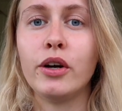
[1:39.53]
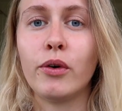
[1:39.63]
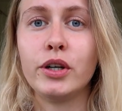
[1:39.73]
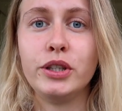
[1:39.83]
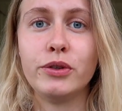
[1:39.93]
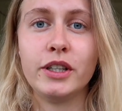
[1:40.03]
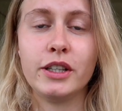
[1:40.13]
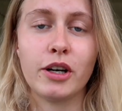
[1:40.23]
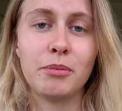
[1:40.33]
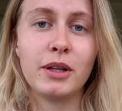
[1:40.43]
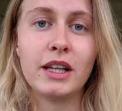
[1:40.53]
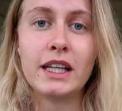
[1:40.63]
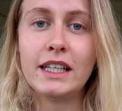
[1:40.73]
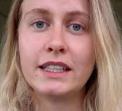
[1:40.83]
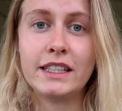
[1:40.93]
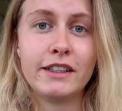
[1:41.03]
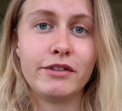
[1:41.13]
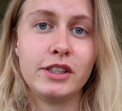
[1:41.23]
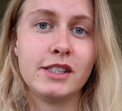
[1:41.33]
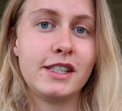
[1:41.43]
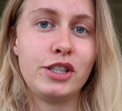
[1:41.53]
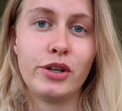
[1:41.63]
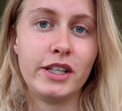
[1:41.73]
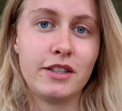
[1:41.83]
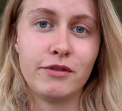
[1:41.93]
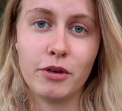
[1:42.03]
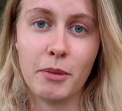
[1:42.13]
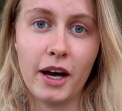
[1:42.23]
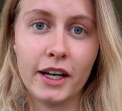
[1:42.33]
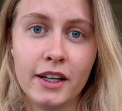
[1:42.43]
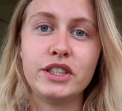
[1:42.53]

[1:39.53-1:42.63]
or you're in a completely different situation from mine.